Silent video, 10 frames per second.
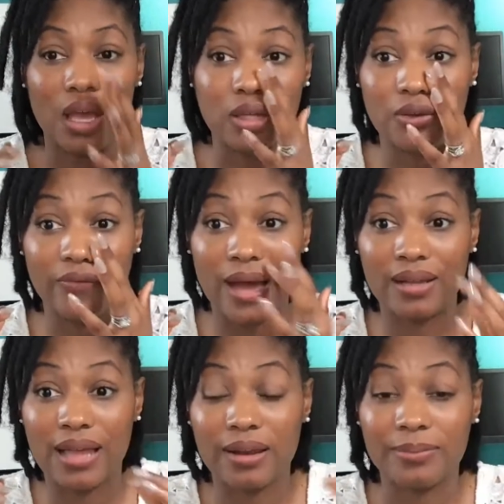You find a
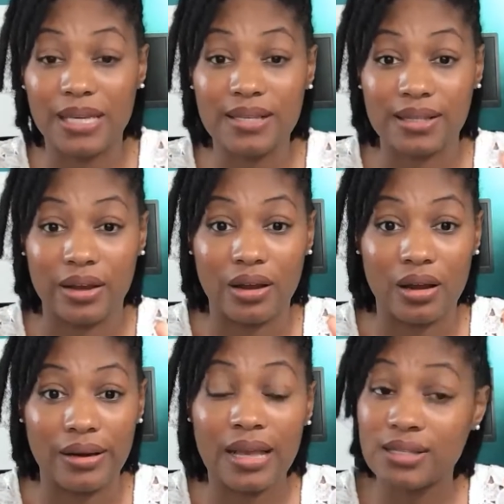lot of peace there.
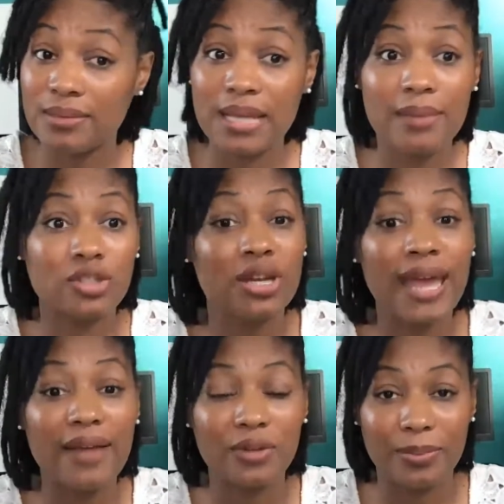Now, sometimes you're going to
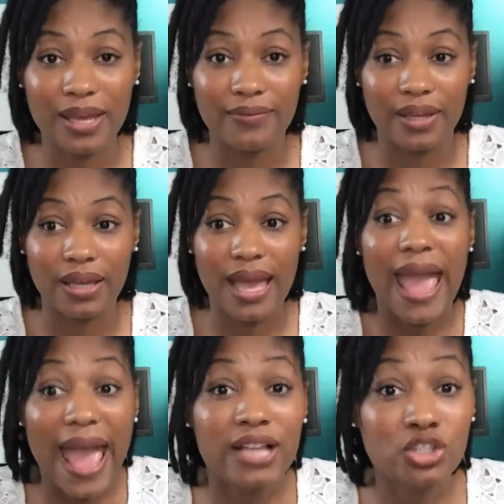have to pivot,
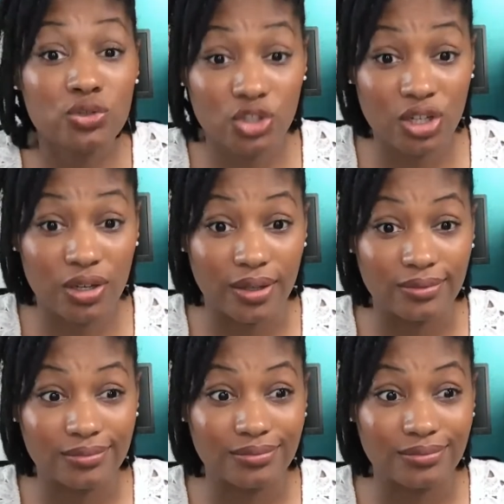as you should.